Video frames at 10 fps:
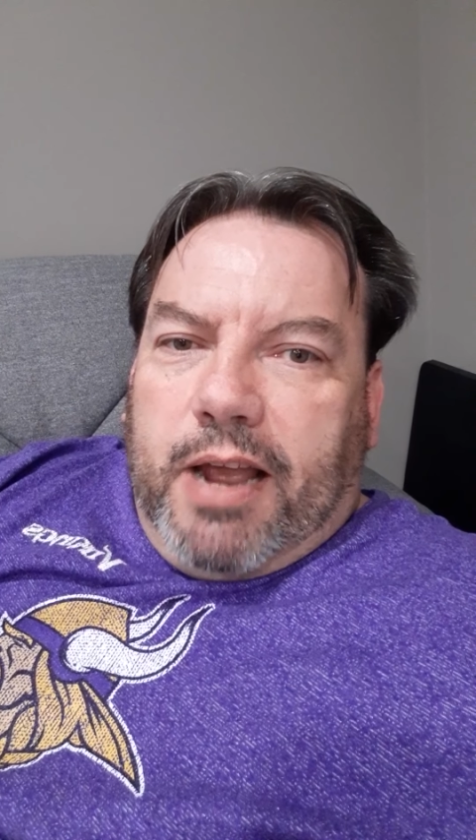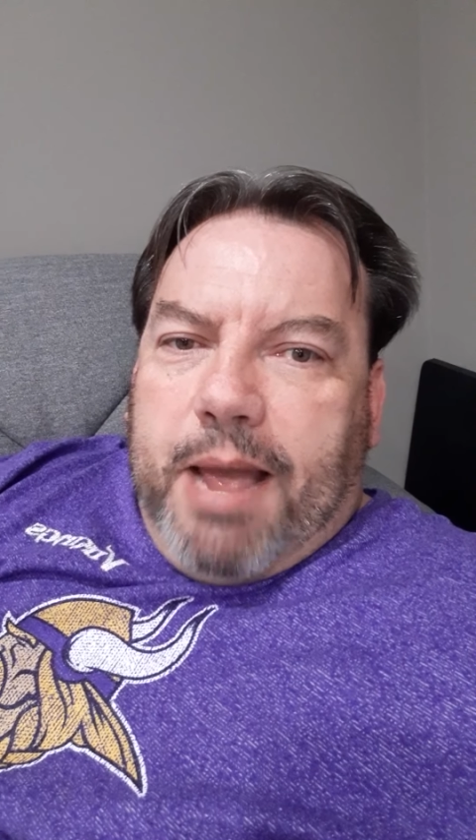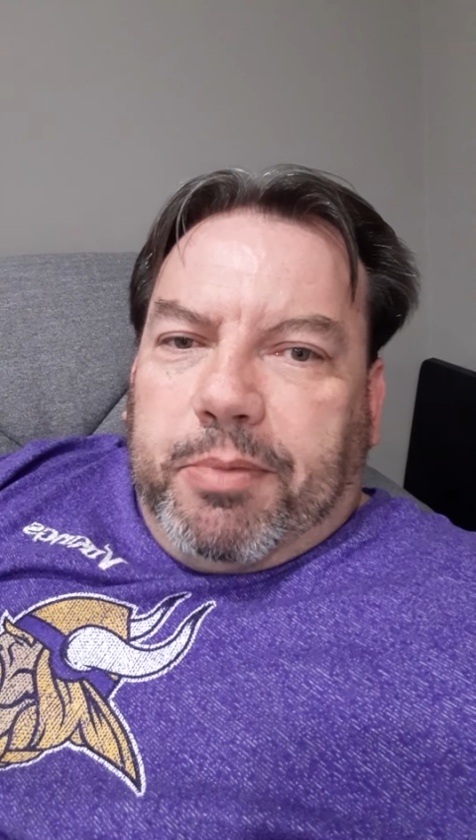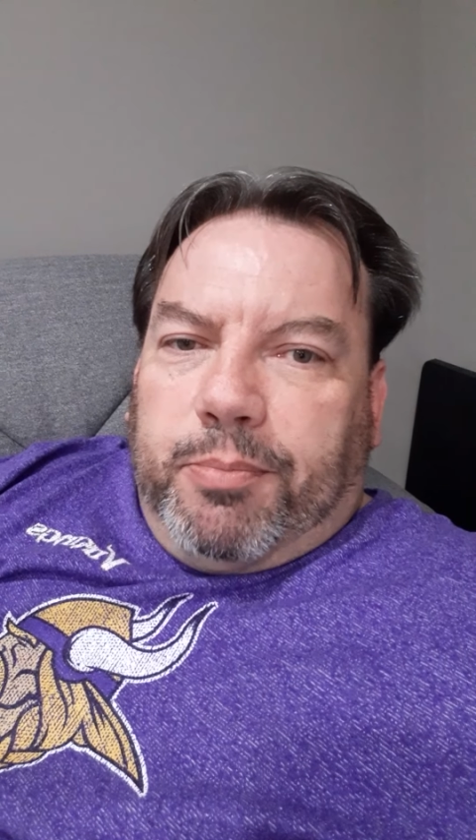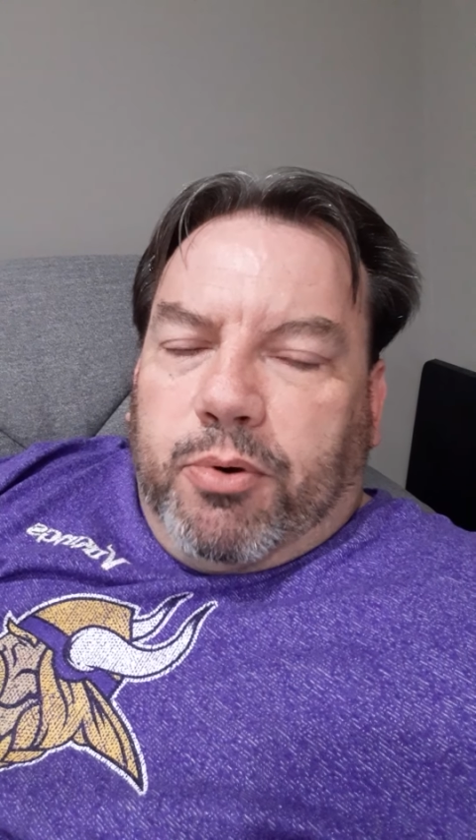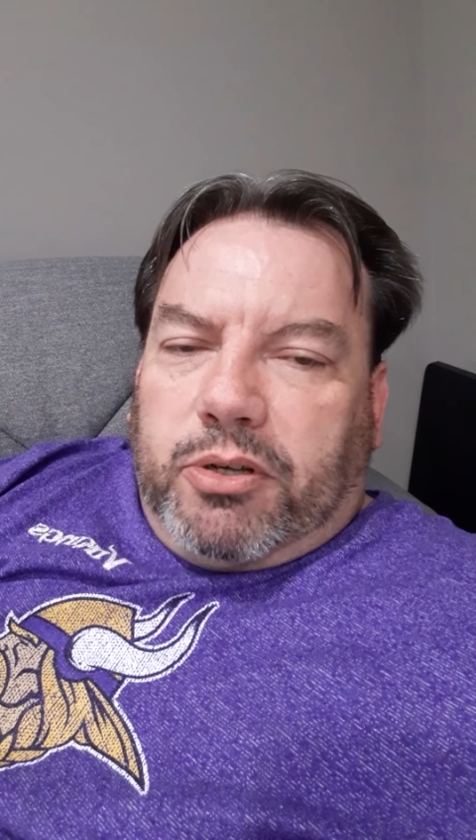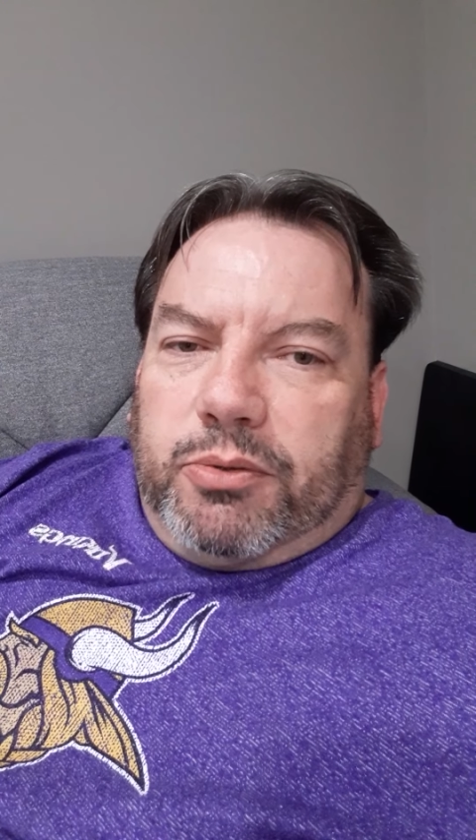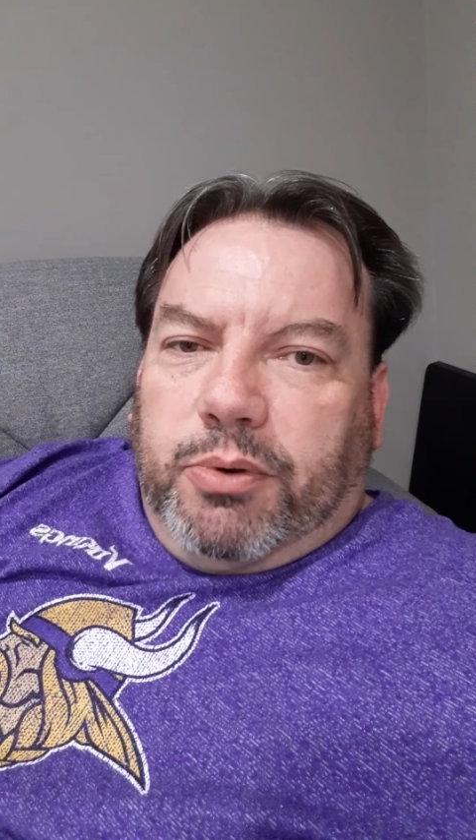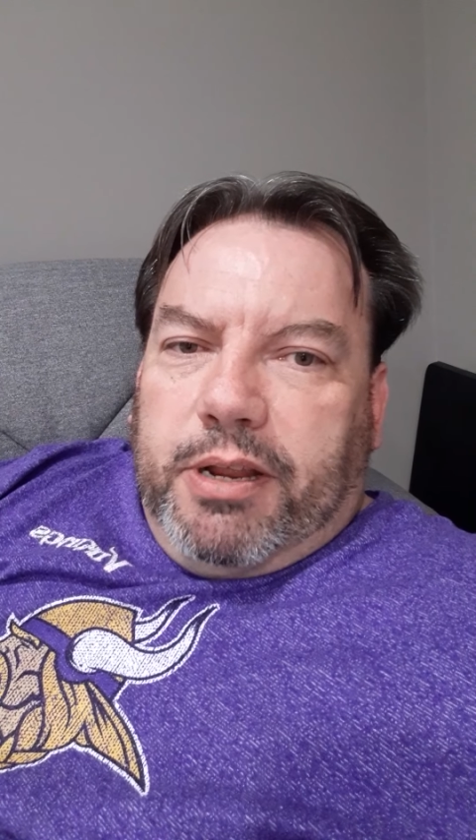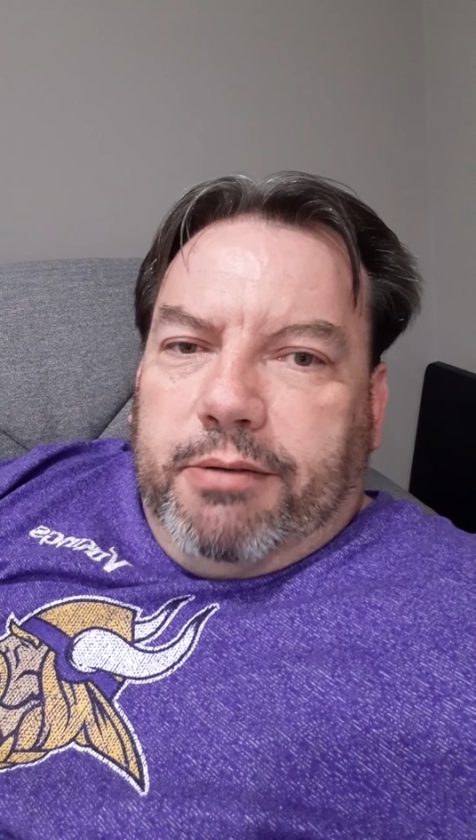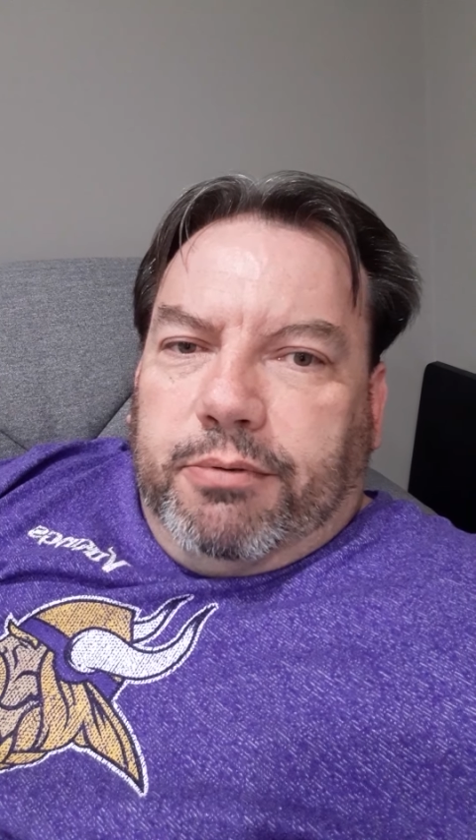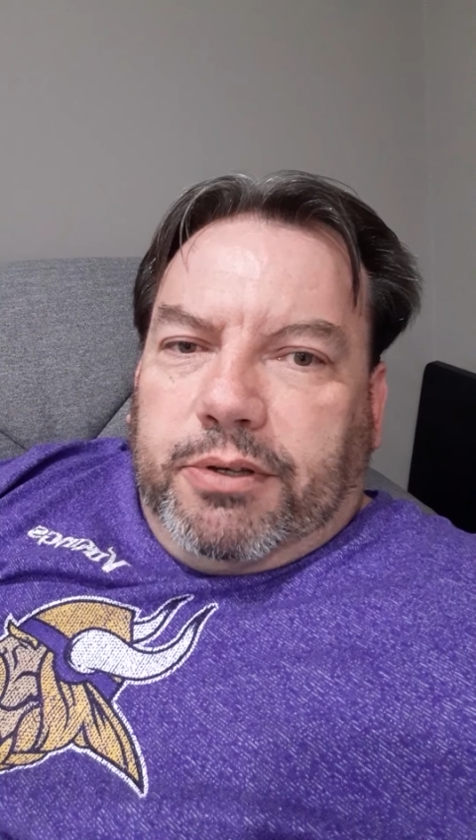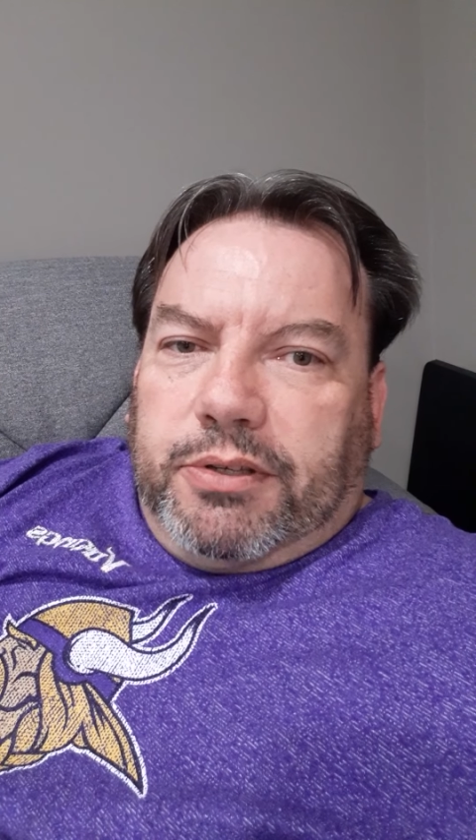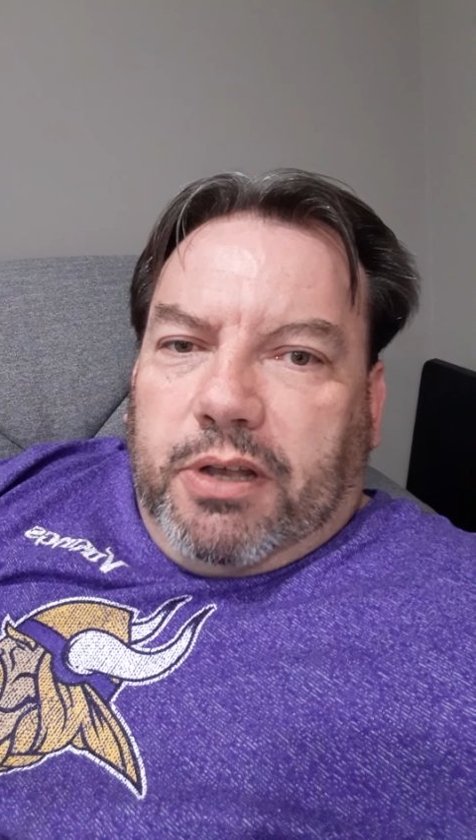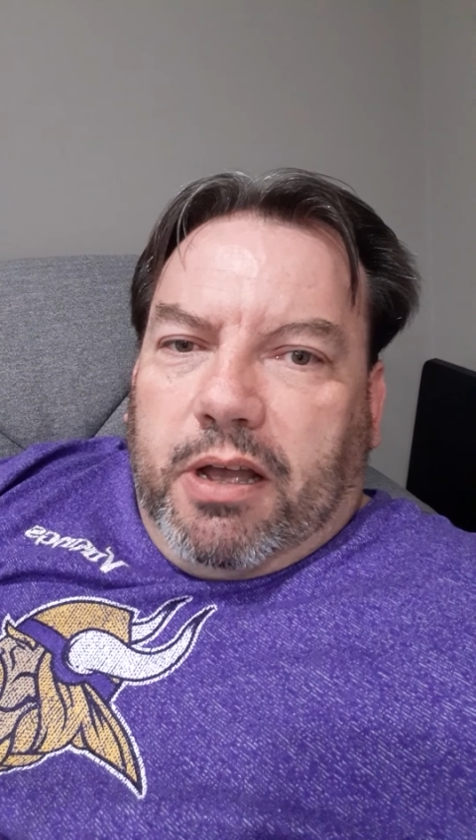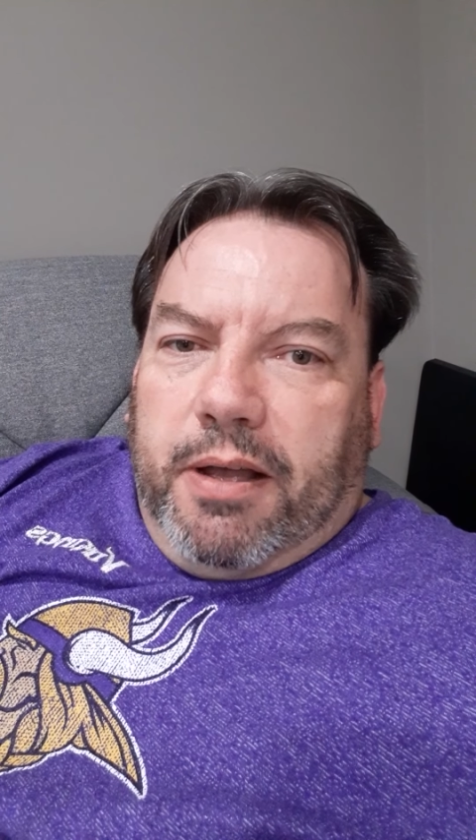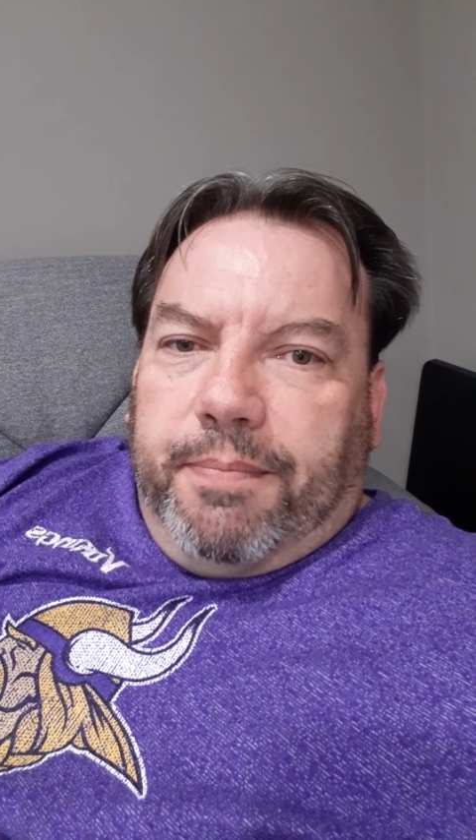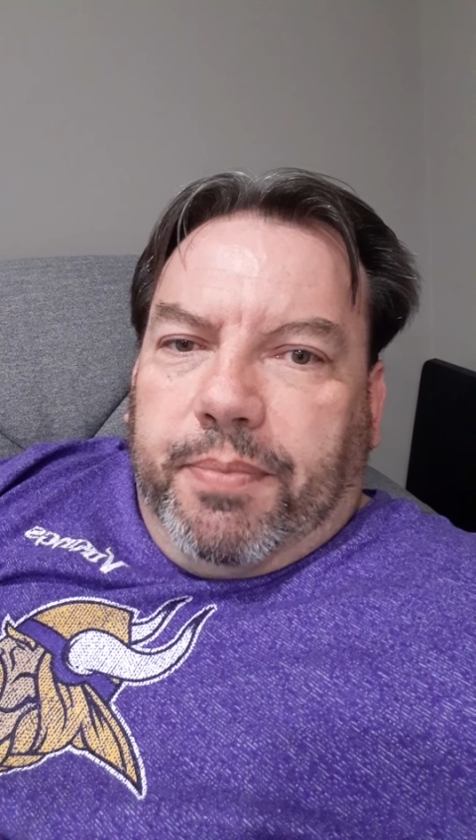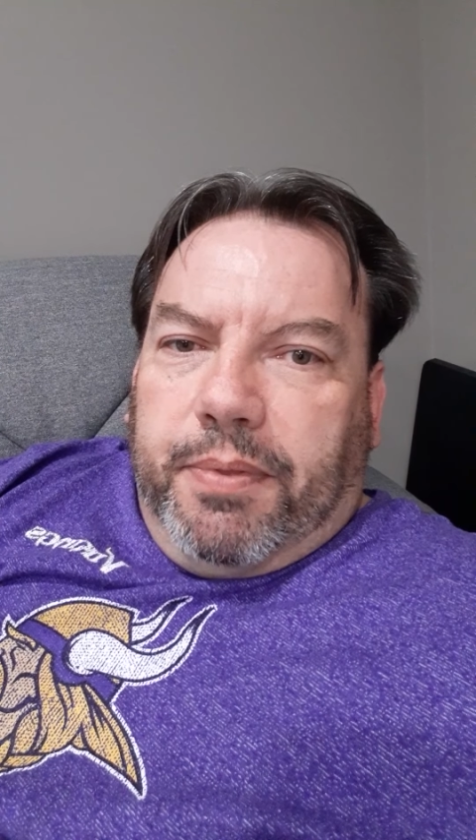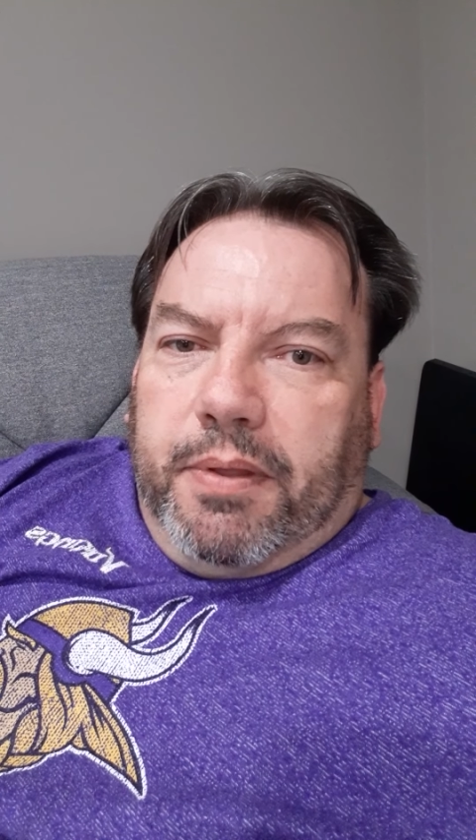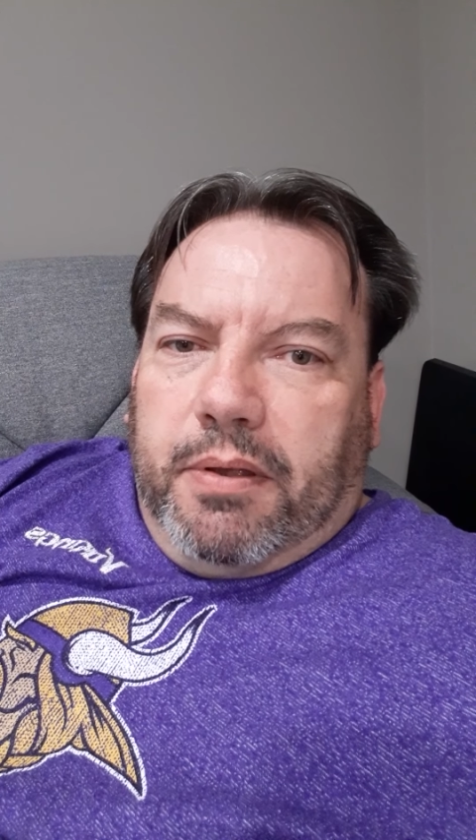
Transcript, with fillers: comic books when he was um,